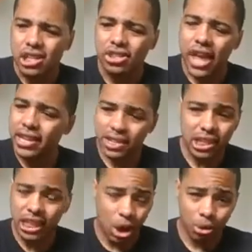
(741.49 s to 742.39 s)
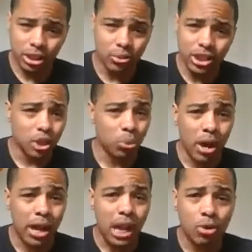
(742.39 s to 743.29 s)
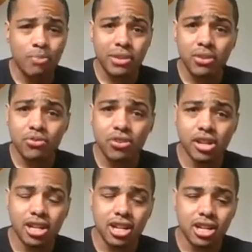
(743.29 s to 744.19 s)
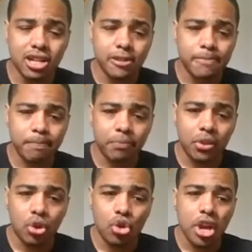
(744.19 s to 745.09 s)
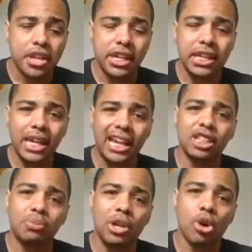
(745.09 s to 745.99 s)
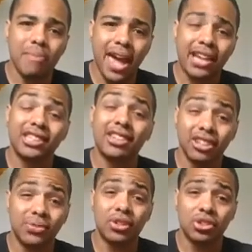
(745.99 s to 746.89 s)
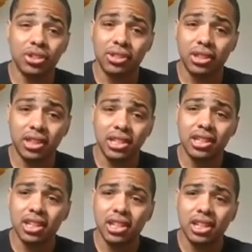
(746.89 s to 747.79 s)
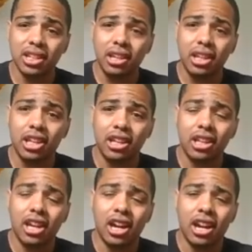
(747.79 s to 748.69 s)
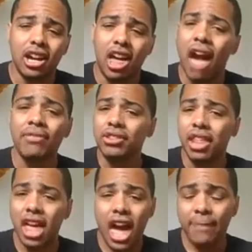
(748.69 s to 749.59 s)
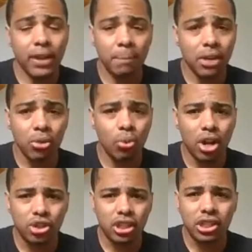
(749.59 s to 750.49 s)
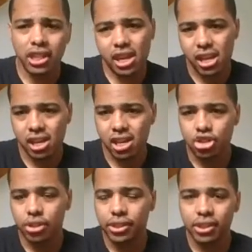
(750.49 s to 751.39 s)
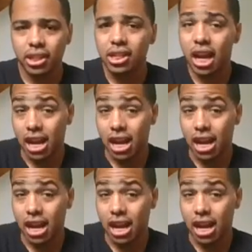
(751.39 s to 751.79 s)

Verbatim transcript: that's the only reason why I would be uh getting HBO Max because of the Justice League. After after I'm done watching the uh, Justice League,